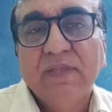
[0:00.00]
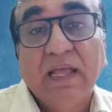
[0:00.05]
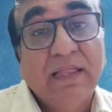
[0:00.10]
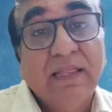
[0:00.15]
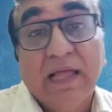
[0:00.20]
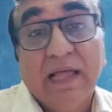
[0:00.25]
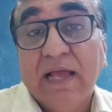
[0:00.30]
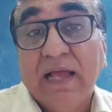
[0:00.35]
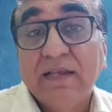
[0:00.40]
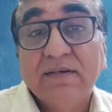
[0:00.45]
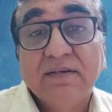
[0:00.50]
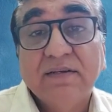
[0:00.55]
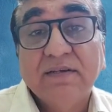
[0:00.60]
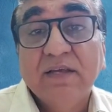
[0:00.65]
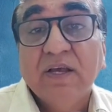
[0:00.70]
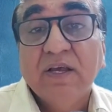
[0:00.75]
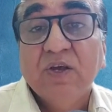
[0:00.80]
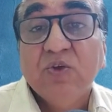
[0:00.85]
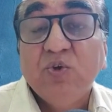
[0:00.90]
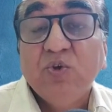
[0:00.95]
and that
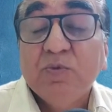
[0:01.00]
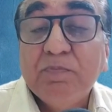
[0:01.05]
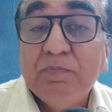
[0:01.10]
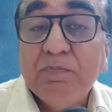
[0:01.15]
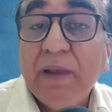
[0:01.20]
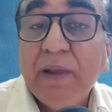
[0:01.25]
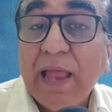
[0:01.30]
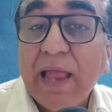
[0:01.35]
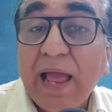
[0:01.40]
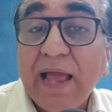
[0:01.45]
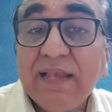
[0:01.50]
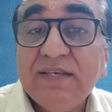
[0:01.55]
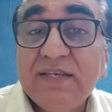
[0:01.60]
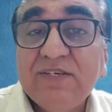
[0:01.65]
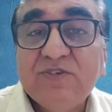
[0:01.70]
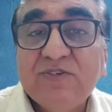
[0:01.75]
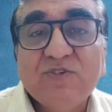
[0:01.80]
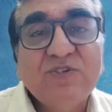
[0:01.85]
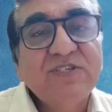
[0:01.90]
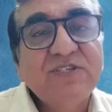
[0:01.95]
you plan
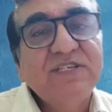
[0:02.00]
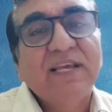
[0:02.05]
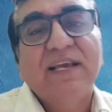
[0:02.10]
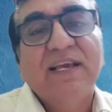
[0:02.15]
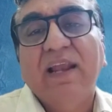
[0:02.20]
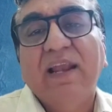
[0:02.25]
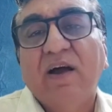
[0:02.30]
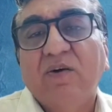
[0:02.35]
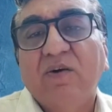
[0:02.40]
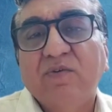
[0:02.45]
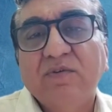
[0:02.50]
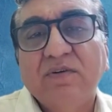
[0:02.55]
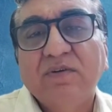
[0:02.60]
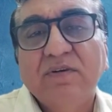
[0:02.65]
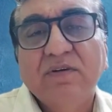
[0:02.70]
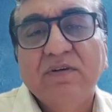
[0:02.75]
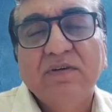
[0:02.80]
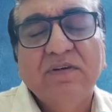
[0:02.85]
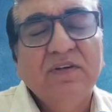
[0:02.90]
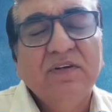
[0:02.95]
to stick around
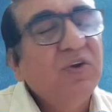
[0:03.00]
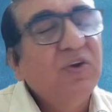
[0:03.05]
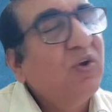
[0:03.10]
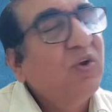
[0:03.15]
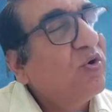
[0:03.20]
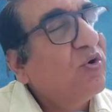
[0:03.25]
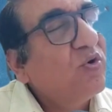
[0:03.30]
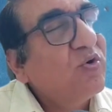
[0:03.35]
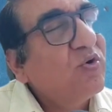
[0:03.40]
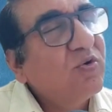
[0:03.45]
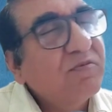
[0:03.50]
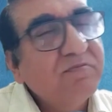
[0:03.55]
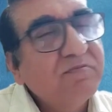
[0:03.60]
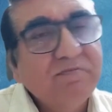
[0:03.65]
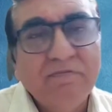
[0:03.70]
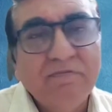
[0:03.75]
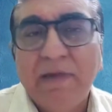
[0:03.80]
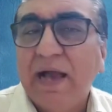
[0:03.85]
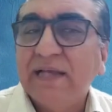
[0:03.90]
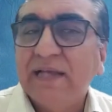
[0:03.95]
no
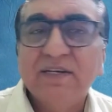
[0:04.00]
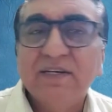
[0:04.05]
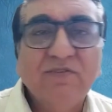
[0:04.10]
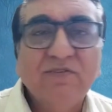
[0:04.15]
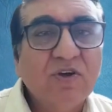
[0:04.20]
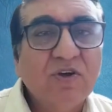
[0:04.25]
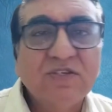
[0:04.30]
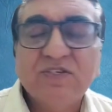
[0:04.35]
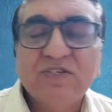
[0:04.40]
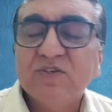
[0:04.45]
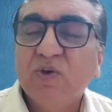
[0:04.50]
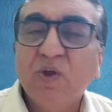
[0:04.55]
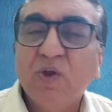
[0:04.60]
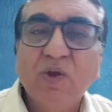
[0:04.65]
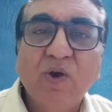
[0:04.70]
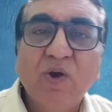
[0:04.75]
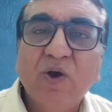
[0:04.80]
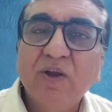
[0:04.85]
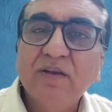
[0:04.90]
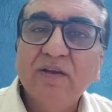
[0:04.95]
matter what's
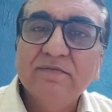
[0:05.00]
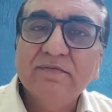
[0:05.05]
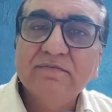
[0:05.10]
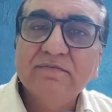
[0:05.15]
going on.